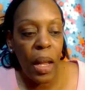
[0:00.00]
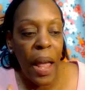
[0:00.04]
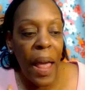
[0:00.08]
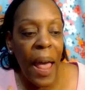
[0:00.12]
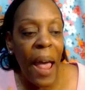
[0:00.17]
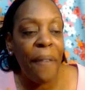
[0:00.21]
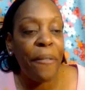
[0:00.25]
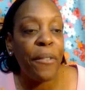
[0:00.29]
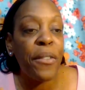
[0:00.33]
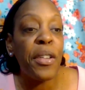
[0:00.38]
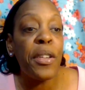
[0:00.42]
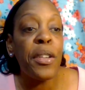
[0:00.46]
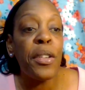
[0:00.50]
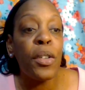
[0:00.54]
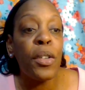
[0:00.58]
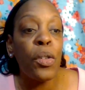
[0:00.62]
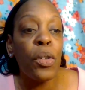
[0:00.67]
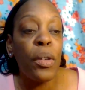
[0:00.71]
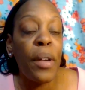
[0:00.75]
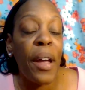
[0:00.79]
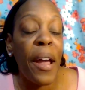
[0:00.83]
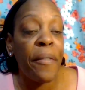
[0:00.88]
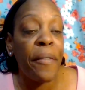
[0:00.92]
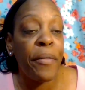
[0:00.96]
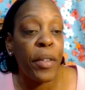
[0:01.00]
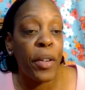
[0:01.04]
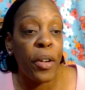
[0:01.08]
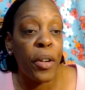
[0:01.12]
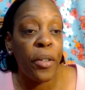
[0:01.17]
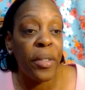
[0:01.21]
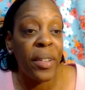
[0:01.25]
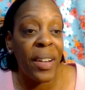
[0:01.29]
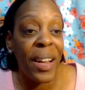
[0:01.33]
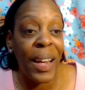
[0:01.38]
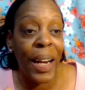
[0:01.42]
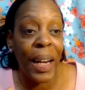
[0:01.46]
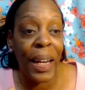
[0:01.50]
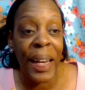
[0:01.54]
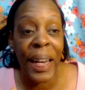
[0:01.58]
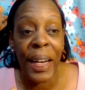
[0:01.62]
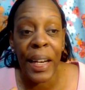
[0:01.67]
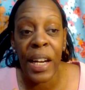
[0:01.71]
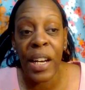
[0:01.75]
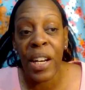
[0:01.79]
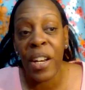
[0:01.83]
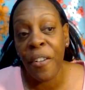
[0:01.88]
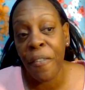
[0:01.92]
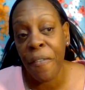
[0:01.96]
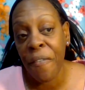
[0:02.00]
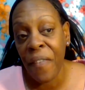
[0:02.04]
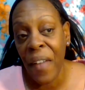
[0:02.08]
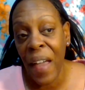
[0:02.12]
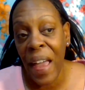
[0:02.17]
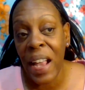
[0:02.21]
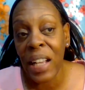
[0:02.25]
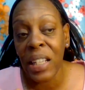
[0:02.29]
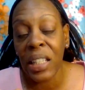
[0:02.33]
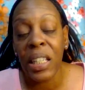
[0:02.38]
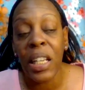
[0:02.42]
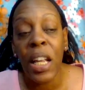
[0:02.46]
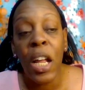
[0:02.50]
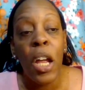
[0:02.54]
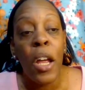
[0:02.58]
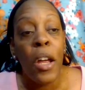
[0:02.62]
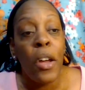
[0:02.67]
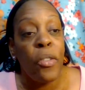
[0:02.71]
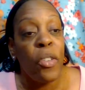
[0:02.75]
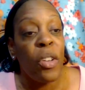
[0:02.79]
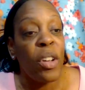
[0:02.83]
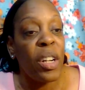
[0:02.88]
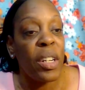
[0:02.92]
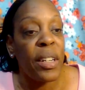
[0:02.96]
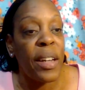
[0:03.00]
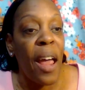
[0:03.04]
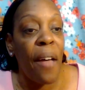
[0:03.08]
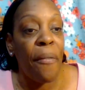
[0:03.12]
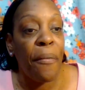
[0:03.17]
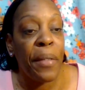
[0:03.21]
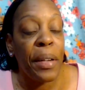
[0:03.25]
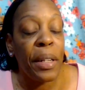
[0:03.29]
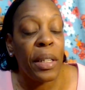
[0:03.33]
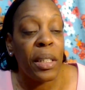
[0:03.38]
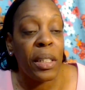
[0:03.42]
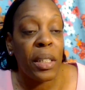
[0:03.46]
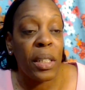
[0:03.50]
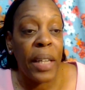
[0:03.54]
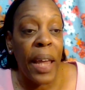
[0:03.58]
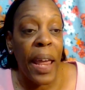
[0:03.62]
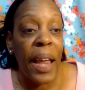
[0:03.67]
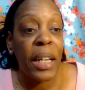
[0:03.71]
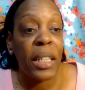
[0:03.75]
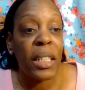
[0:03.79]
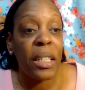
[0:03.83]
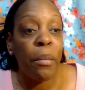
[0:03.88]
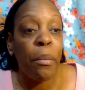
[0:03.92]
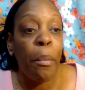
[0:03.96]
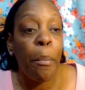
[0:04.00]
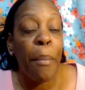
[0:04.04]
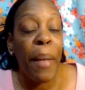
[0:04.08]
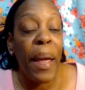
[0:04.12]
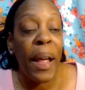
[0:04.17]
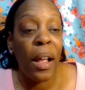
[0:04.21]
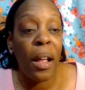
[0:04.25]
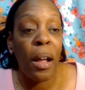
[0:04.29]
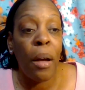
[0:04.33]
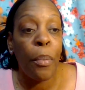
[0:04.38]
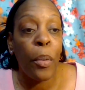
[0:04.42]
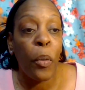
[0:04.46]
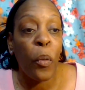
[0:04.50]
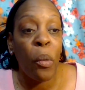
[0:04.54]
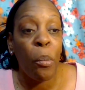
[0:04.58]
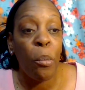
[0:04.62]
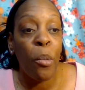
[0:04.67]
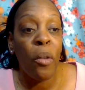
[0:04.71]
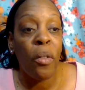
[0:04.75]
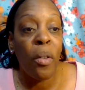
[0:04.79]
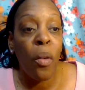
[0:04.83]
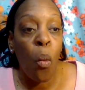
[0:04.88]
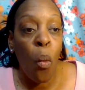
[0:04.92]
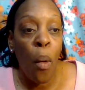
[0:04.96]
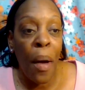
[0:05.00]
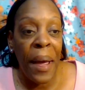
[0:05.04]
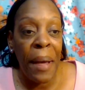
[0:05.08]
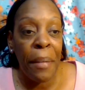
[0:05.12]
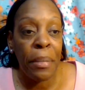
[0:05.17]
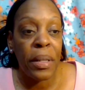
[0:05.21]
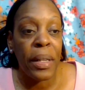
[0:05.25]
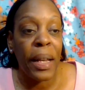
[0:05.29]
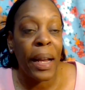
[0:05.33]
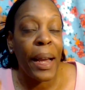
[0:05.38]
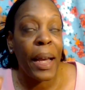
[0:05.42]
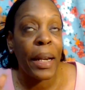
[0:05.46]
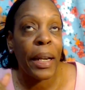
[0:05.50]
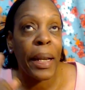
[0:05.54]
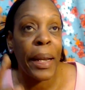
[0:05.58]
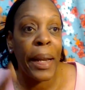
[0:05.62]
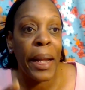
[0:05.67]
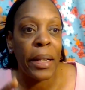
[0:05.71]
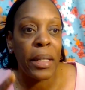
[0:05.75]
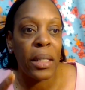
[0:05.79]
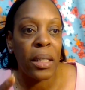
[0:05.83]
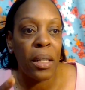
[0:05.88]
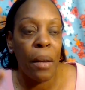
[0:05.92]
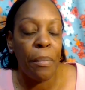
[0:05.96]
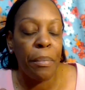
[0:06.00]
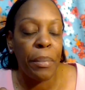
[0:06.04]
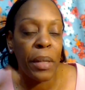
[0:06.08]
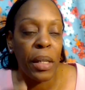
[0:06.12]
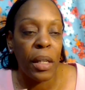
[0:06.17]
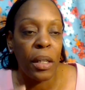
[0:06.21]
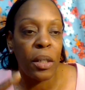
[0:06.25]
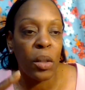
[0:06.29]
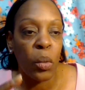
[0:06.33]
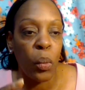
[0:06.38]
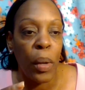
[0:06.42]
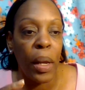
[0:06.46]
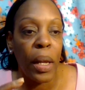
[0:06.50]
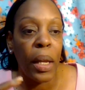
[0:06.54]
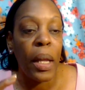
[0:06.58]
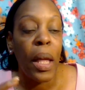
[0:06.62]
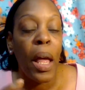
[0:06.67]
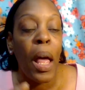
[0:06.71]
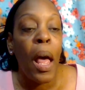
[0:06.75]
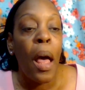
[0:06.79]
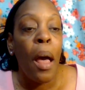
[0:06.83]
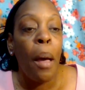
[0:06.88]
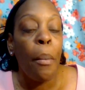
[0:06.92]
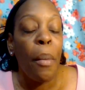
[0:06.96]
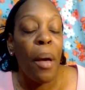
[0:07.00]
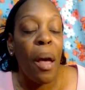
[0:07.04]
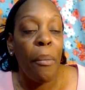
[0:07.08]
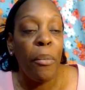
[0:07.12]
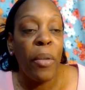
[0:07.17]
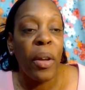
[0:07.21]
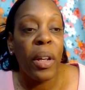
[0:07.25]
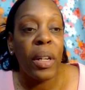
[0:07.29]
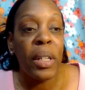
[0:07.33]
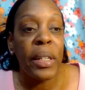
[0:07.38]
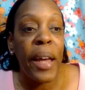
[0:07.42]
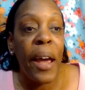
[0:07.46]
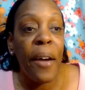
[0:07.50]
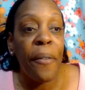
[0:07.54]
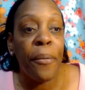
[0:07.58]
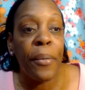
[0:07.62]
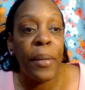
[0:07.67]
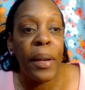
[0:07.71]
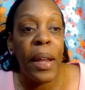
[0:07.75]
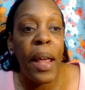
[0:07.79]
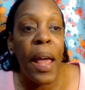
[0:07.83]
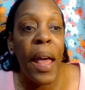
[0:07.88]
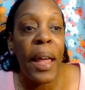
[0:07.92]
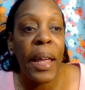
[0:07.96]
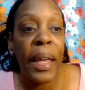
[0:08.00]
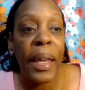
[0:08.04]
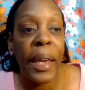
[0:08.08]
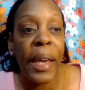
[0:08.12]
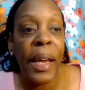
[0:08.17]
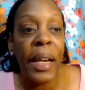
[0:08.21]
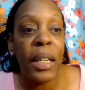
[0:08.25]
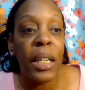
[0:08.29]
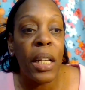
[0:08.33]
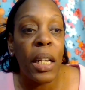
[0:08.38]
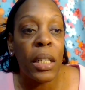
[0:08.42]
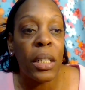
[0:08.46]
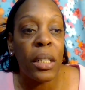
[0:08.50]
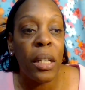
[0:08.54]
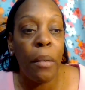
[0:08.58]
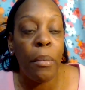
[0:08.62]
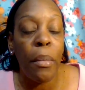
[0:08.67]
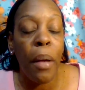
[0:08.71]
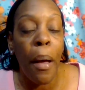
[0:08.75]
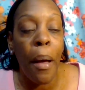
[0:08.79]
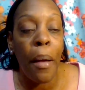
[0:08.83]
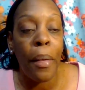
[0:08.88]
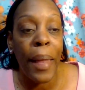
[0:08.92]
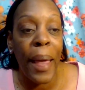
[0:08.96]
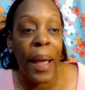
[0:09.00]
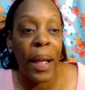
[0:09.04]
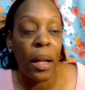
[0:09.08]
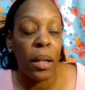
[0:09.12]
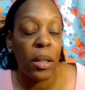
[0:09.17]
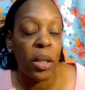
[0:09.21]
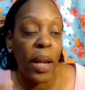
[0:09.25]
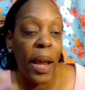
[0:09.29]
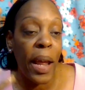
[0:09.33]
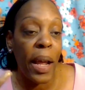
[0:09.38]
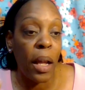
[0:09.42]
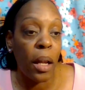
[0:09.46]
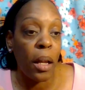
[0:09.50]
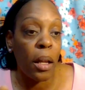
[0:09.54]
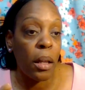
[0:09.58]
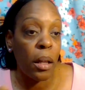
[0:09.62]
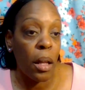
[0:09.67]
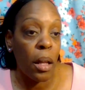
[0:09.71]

after you, after you're done cleaning your face you can definitely take some makeup remover wipes I gotta get some this week um, you can definitely get some like take